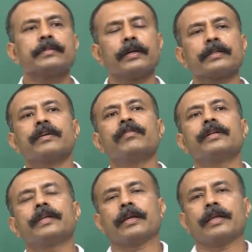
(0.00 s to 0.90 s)
there are several
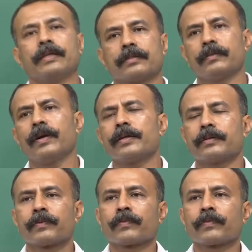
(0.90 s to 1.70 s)
techniques, right?